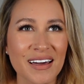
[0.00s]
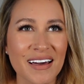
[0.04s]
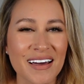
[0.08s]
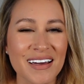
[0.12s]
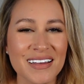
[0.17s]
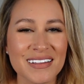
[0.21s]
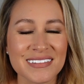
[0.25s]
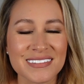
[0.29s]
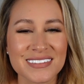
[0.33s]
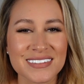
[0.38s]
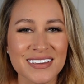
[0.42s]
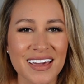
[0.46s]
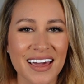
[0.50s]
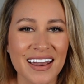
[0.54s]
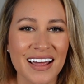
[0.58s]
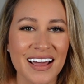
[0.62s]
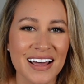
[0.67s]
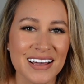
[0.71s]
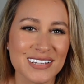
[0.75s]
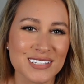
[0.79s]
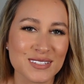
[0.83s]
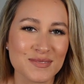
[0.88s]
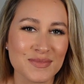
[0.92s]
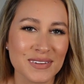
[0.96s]
and has got a
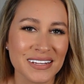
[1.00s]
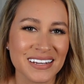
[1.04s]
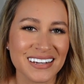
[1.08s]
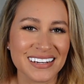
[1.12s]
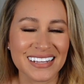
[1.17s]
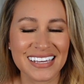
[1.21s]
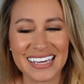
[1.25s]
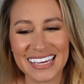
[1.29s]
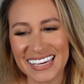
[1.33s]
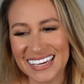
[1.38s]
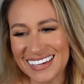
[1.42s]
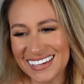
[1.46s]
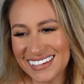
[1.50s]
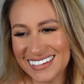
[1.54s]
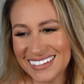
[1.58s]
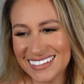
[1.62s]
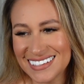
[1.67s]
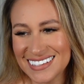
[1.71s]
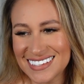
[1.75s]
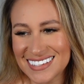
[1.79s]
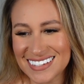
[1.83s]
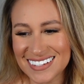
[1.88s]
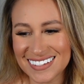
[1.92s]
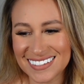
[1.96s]
husband and
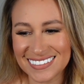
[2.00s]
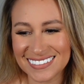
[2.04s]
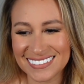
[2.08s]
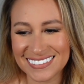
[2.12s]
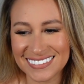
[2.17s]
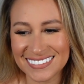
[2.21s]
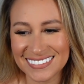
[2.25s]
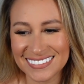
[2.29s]
kids, and